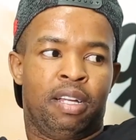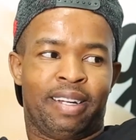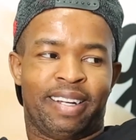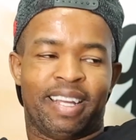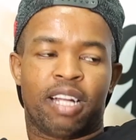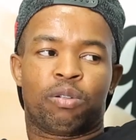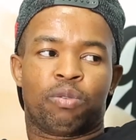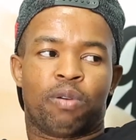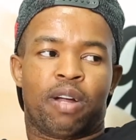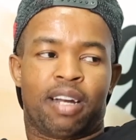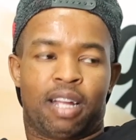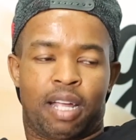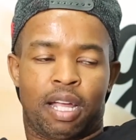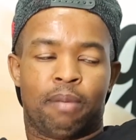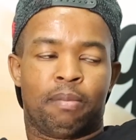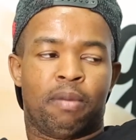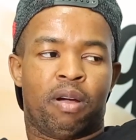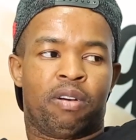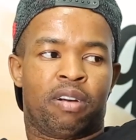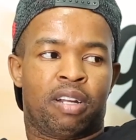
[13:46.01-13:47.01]
That one
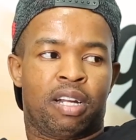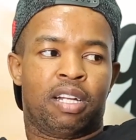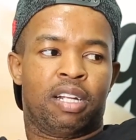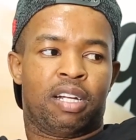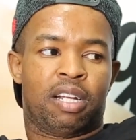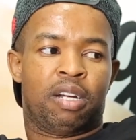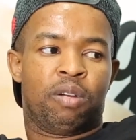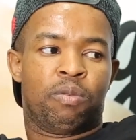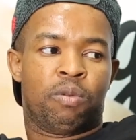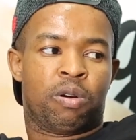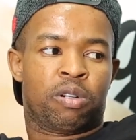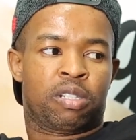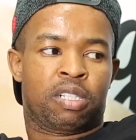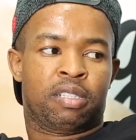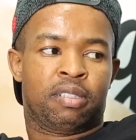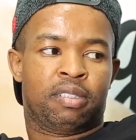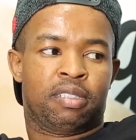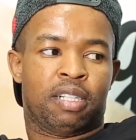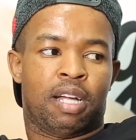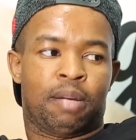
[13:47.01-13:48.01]
game I already watch.
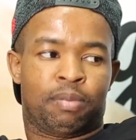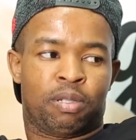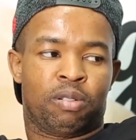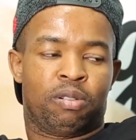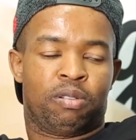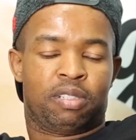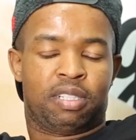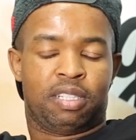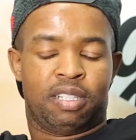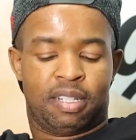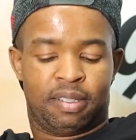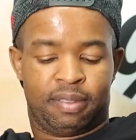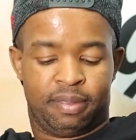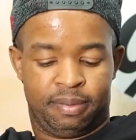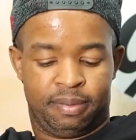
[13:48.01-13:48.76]
Yeah. Absolutely, yeah.